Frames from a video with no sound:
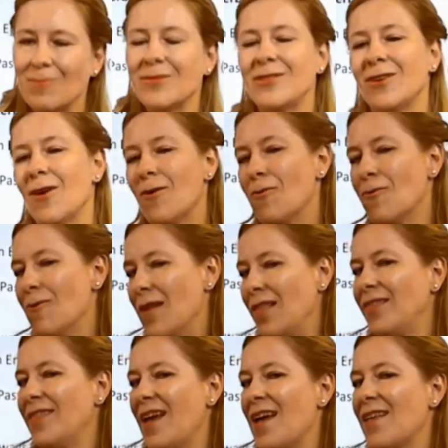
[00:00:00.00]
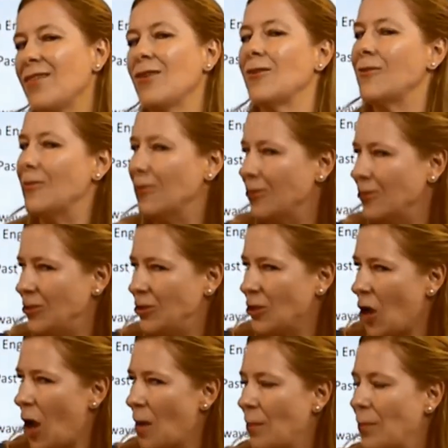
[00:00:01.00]
So well done. Good
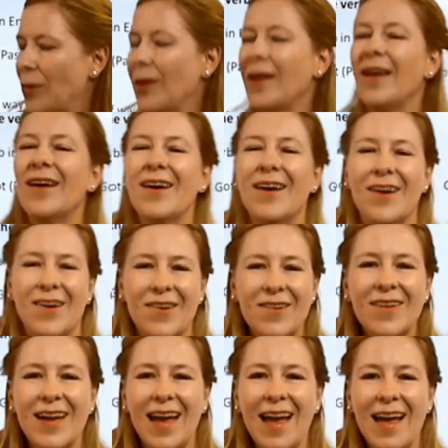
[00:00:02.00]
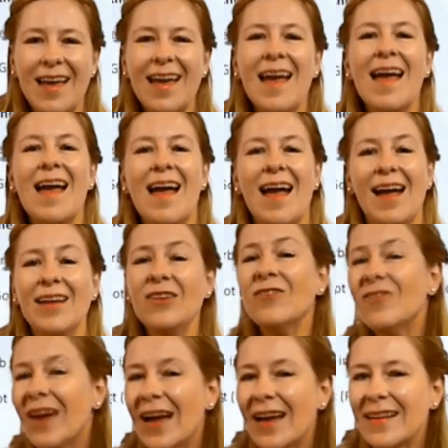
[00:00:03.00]
job. Okay, and
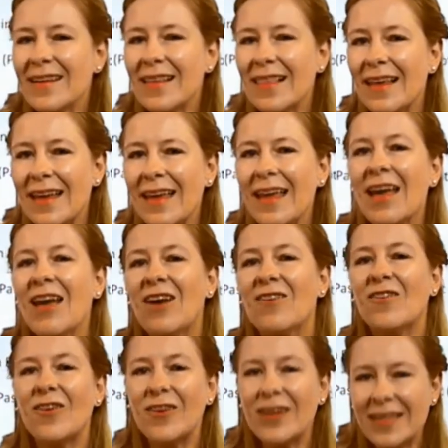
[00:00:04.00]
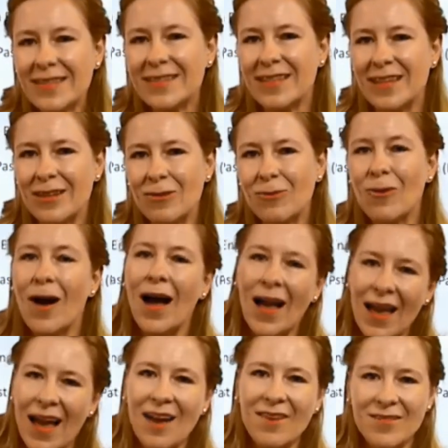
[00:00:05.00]
finally, the reason why
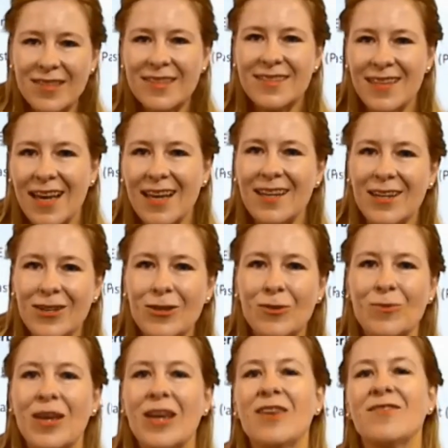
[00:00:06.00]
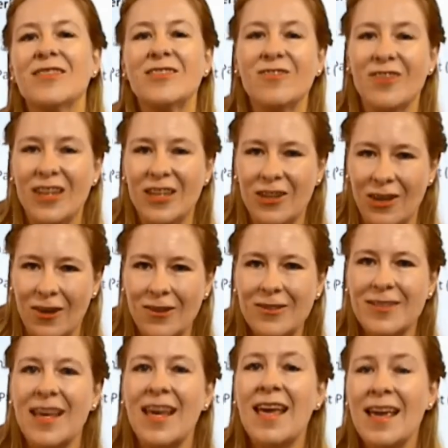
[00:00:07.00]
I've decided to make these
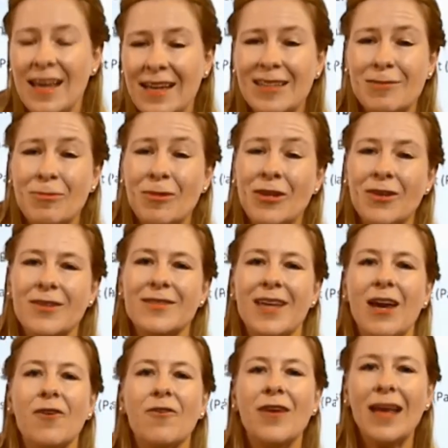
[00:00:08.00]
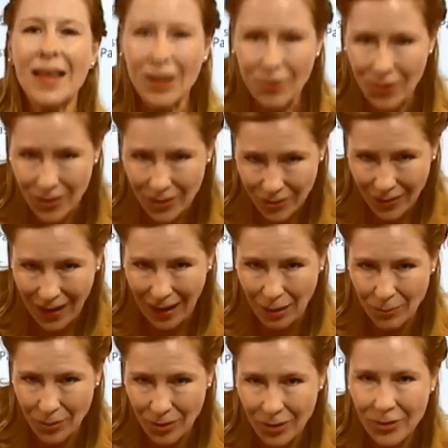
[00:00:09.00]
videos is because I really want to
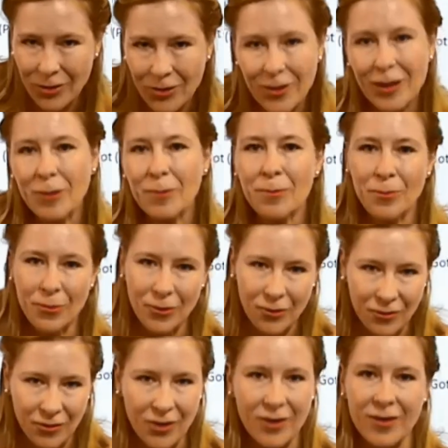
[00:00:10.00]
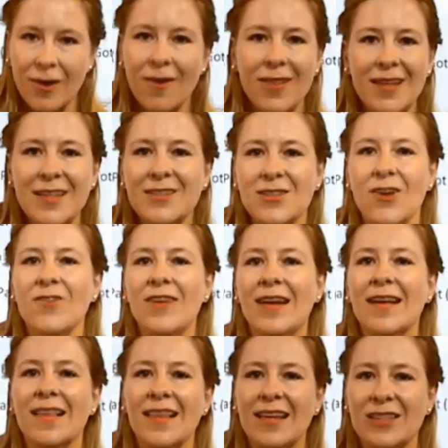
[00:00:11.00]
help you to improve your knowledge of
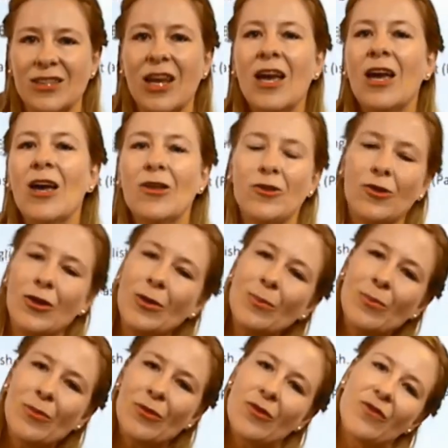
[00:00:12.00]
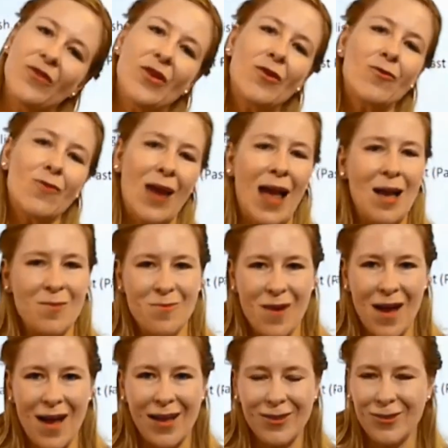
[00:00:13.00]
English, to improve your
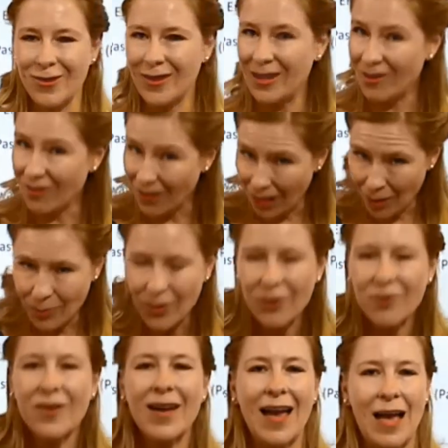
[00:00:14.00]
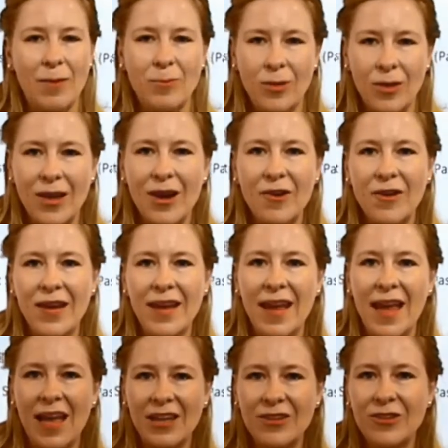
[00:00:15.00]
grammar, to develop your vocabulary,
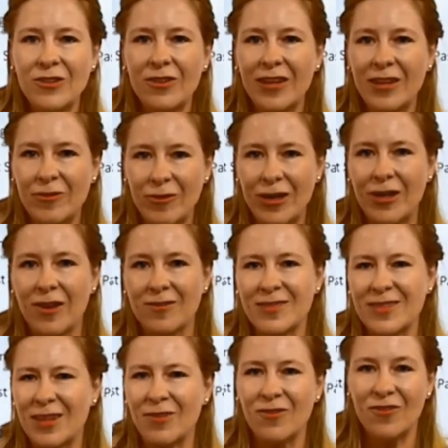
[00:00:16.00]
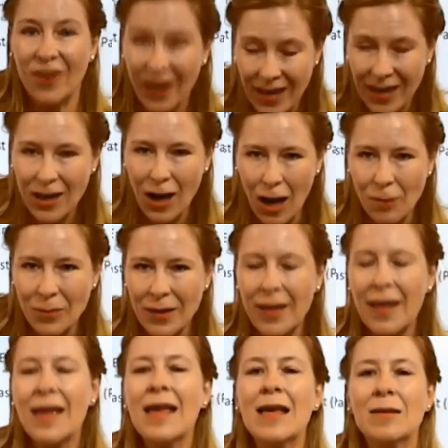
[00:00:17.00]
and to get rid of some very common
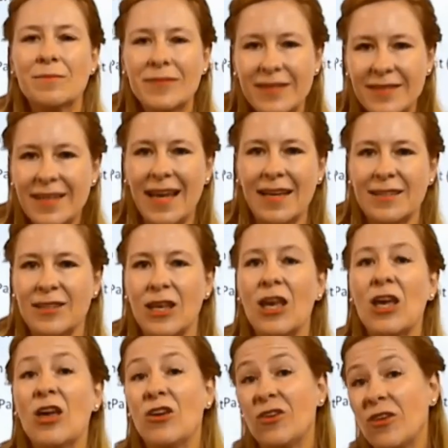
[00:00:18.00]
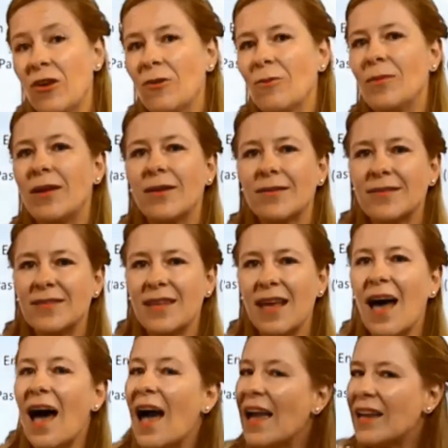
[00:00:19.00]
mistakes. Because
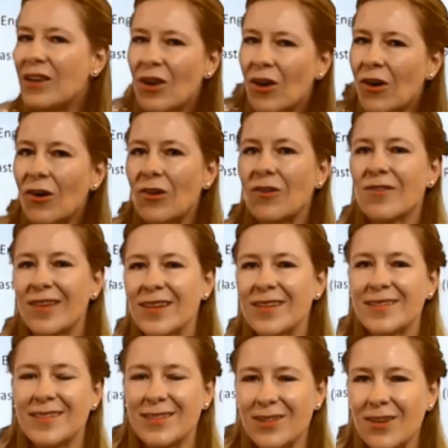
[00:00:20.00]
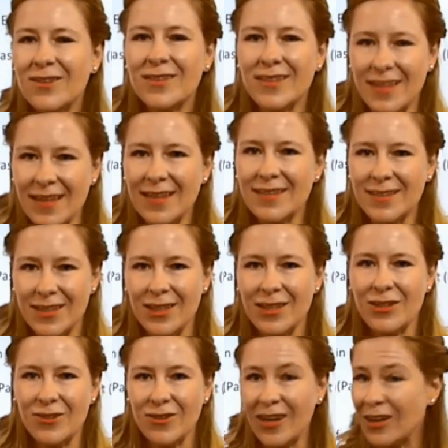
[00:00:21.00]
I know that it's not easy
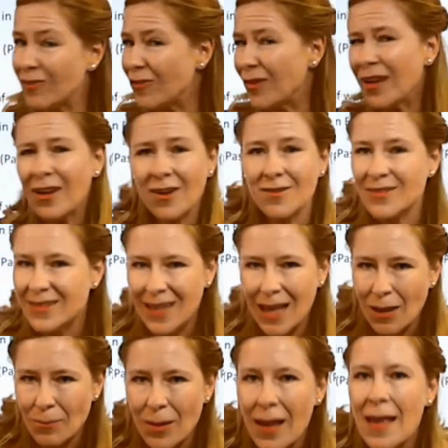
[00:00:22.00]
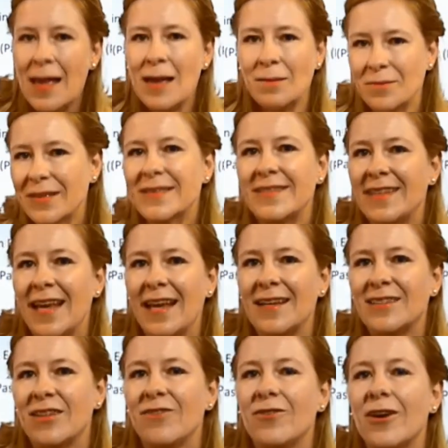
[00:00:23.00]
to get rid of some
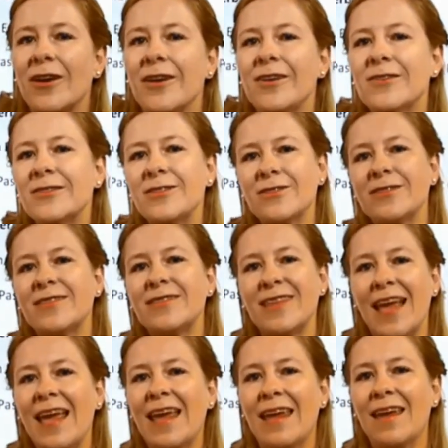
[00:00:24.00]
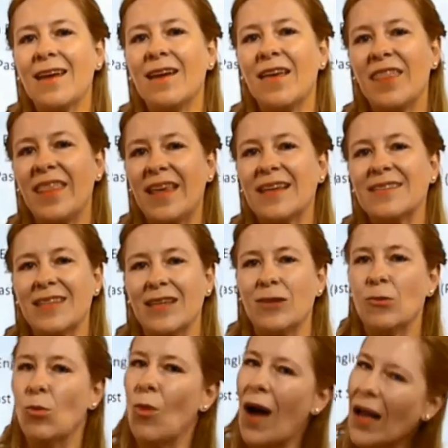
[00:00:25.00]
mistakes. If you're used to saying things
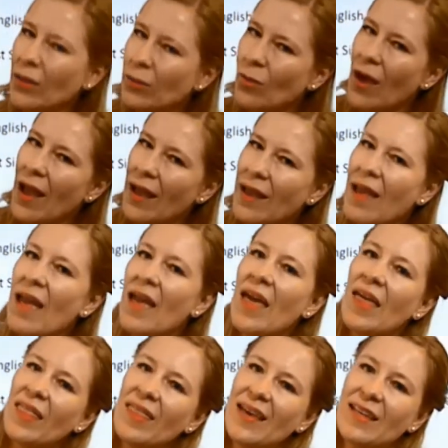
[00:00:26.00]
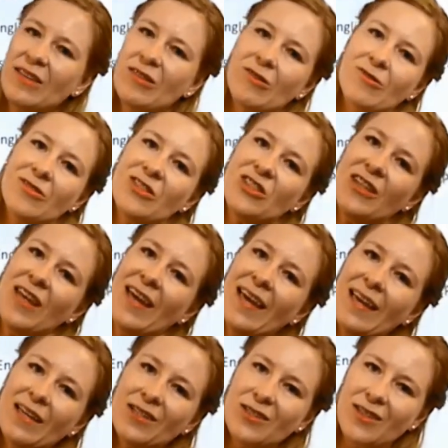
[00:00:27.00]
in one way, then to
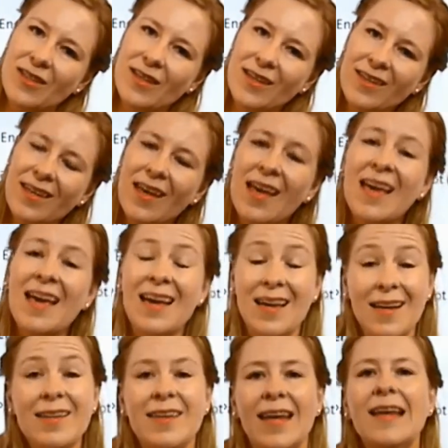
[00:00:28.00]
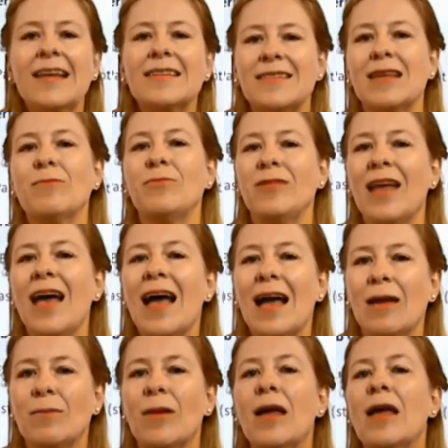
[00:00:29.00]
change it, it takes some
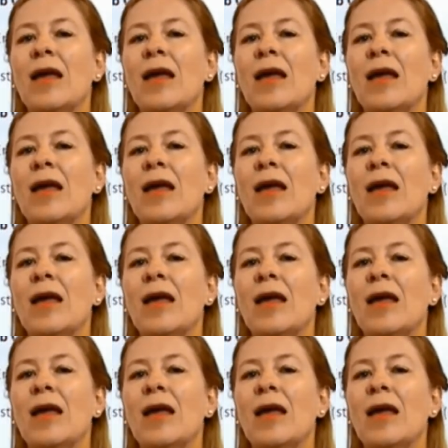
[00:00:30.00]
time.